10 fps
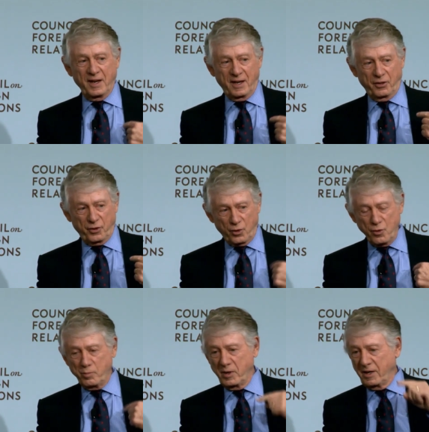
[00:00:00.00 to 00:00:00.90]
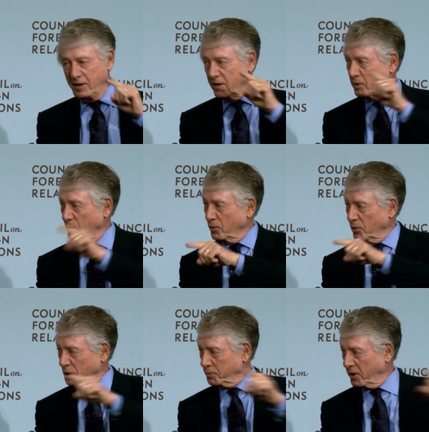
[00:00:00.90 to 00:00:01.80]
And through me, they would
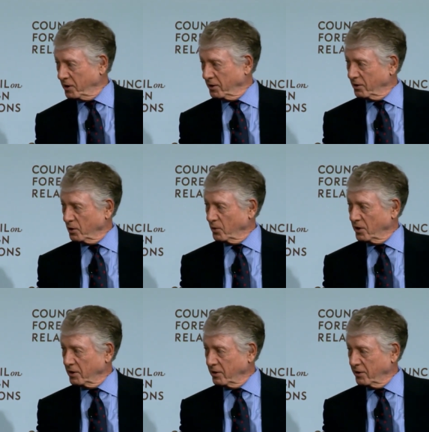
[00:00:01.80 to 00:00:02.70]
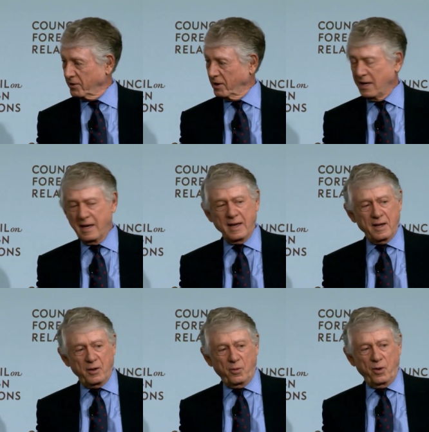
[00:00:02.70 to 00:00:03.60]
respond to one another.
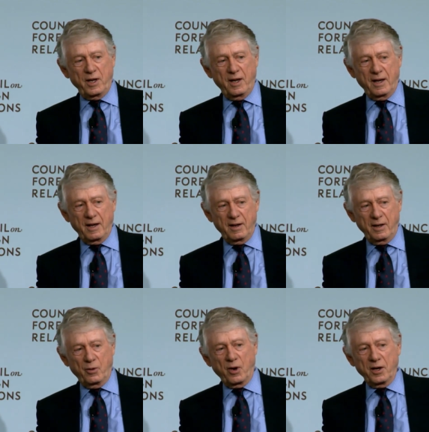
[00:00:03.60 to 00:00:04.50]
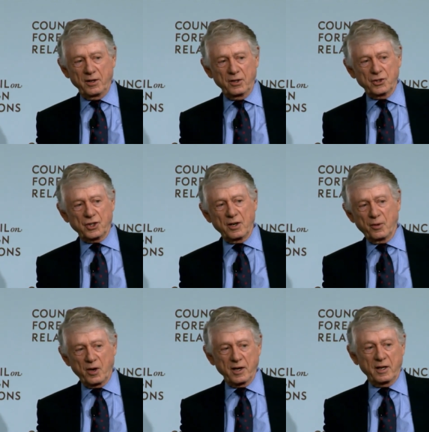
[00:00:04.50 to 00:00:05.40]
We had Iranians and
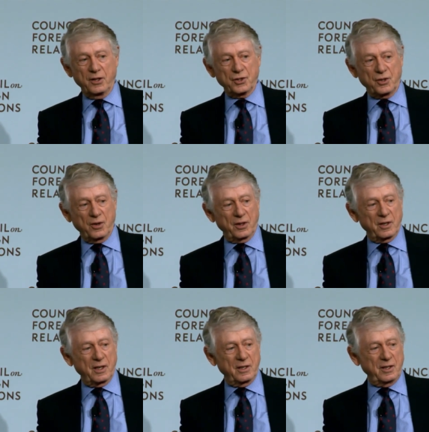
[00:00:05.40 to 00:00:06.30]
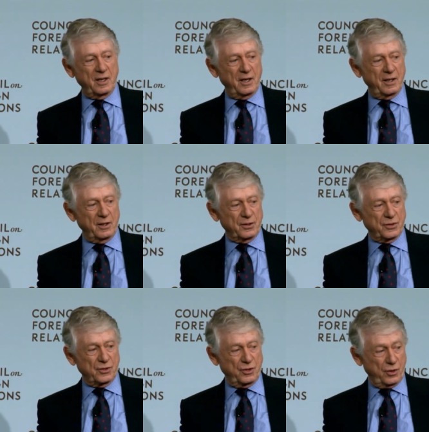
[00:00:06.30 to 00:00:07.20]
Iraqis during the 1980s,
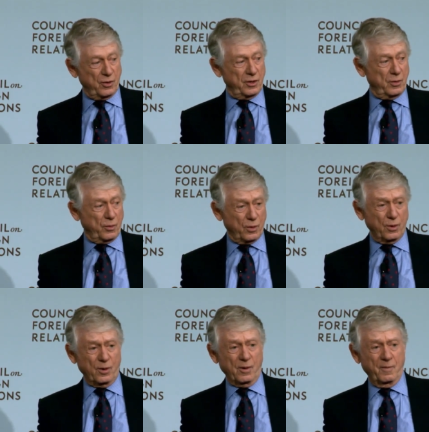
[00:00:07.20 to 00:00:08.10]
during the war.